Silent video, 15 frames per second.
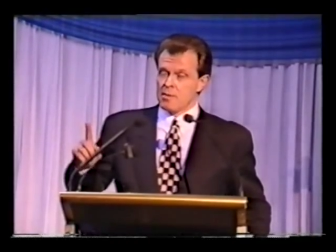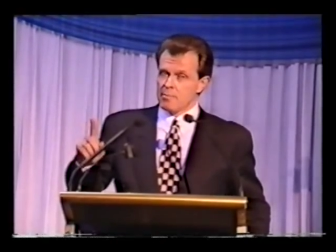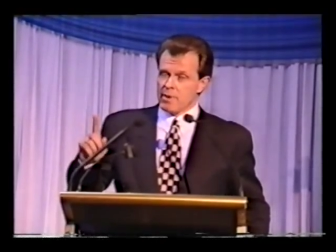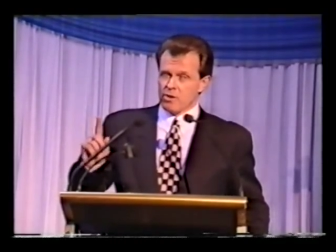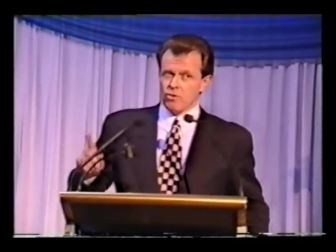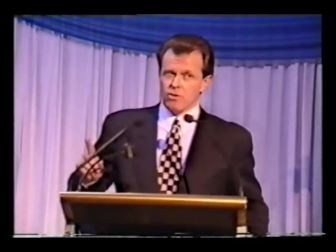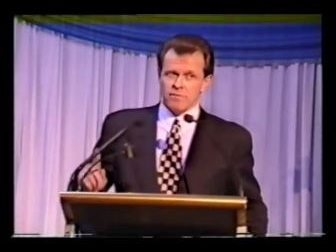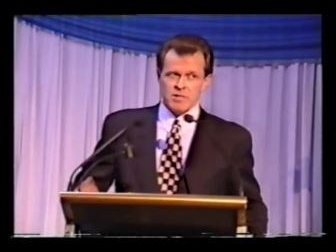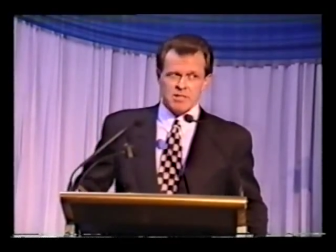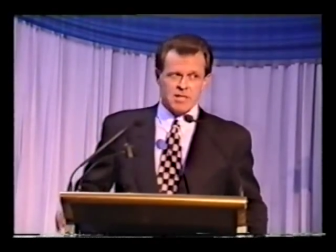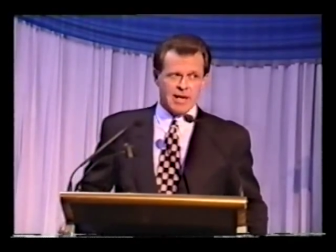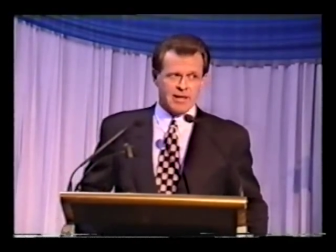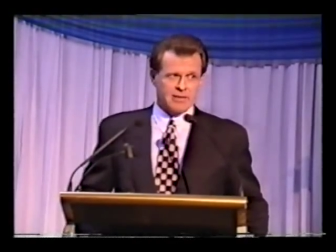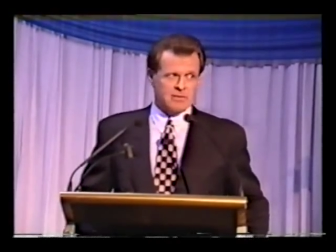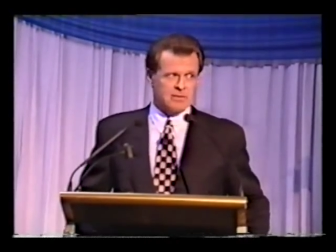But all of a
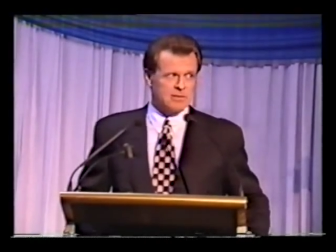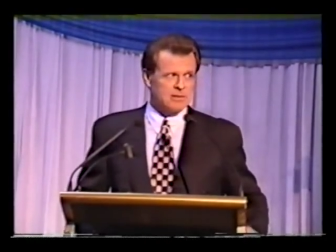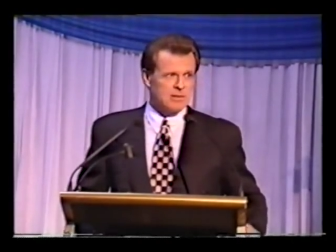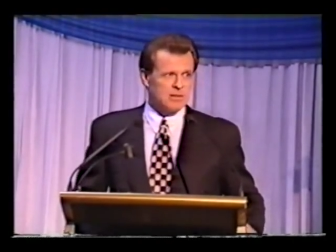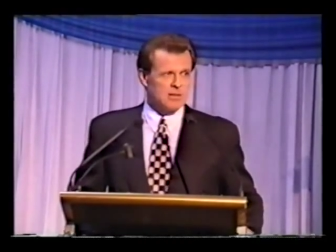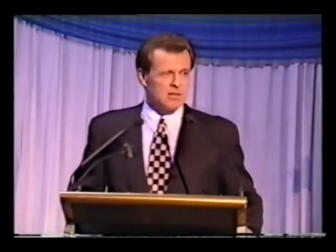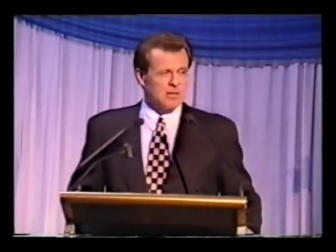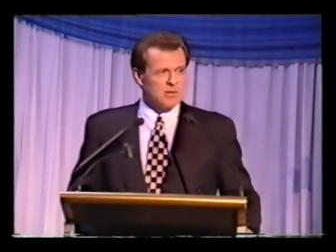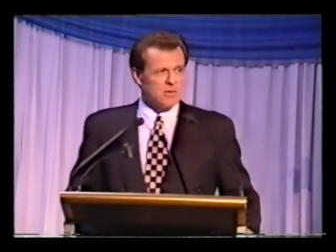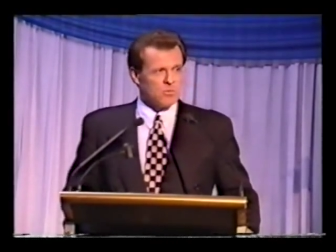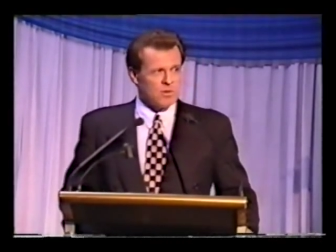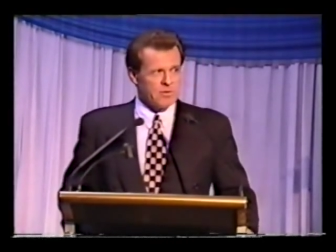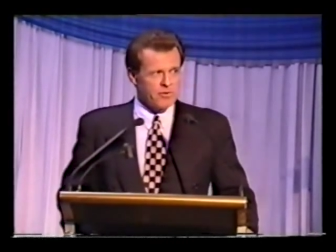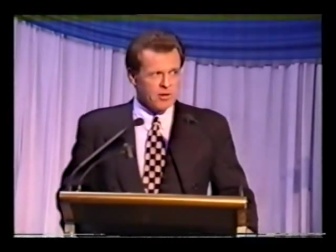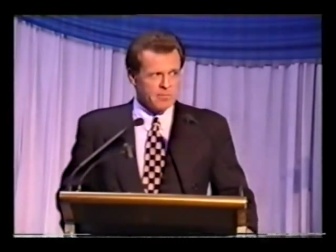sudden,
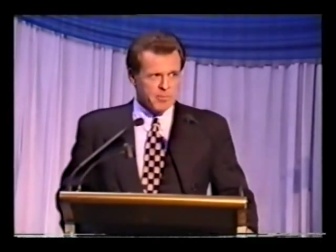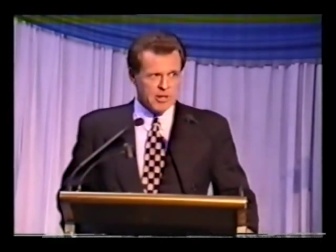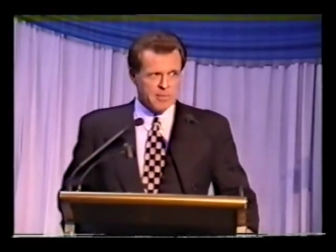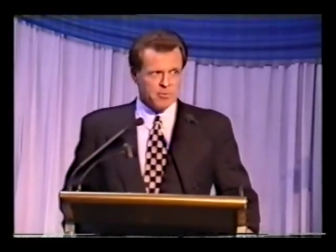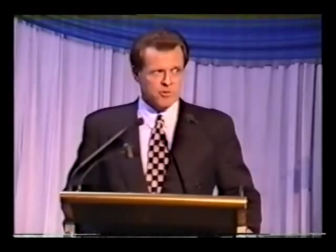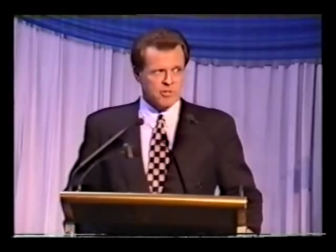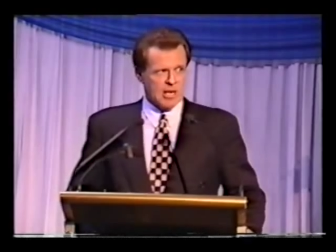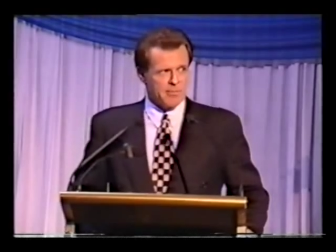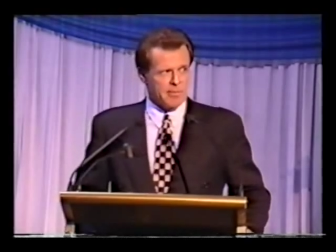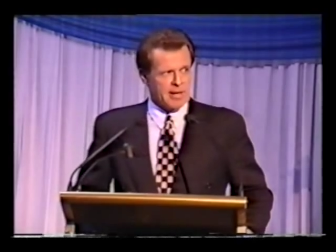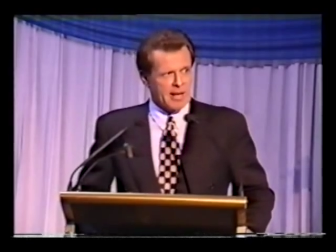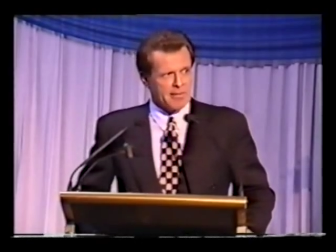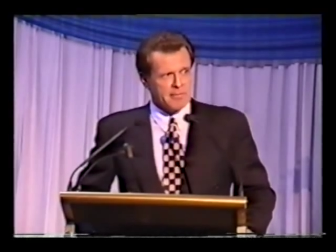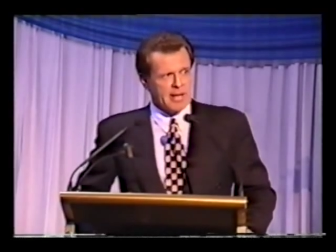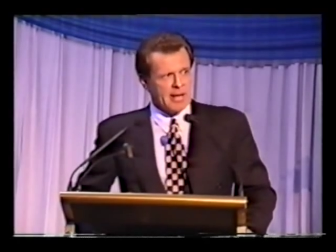we've got people jumping
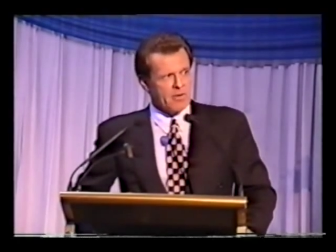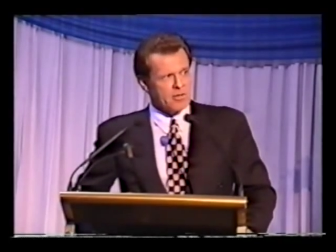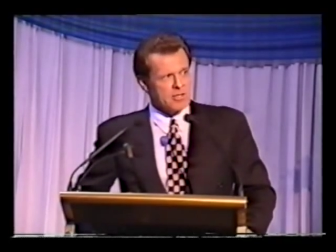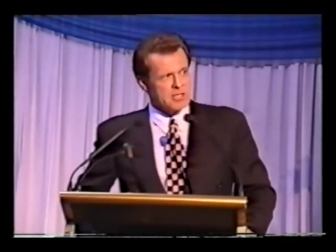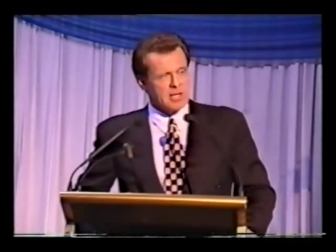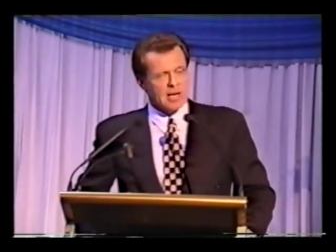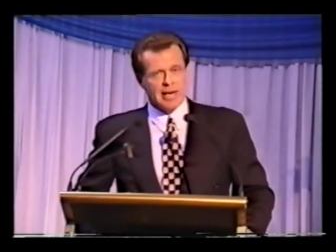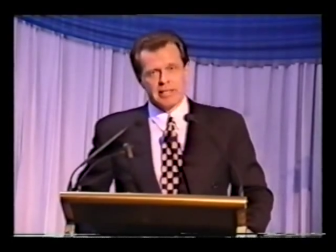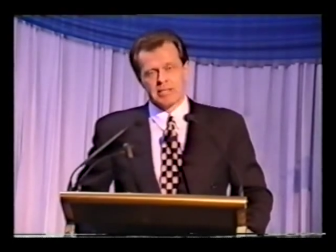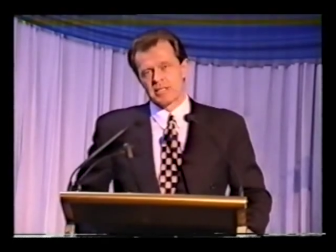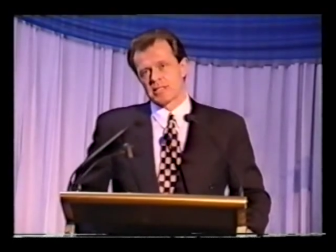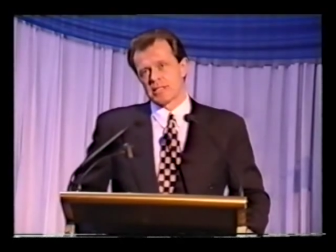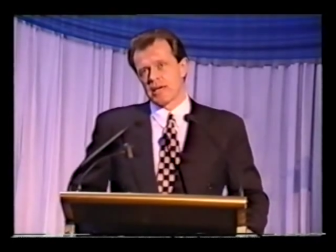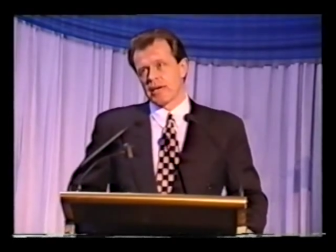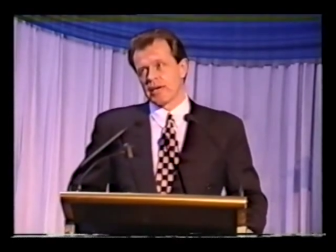up now on stage and
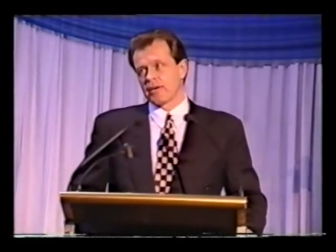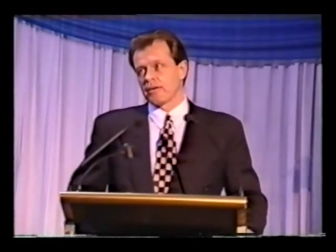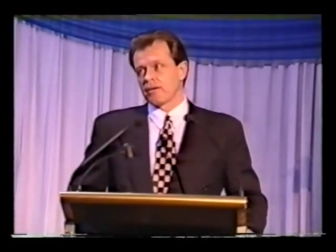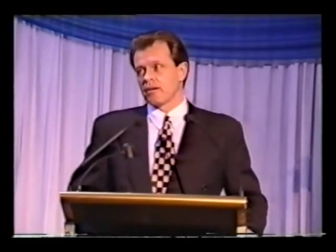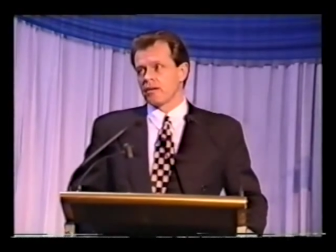saying,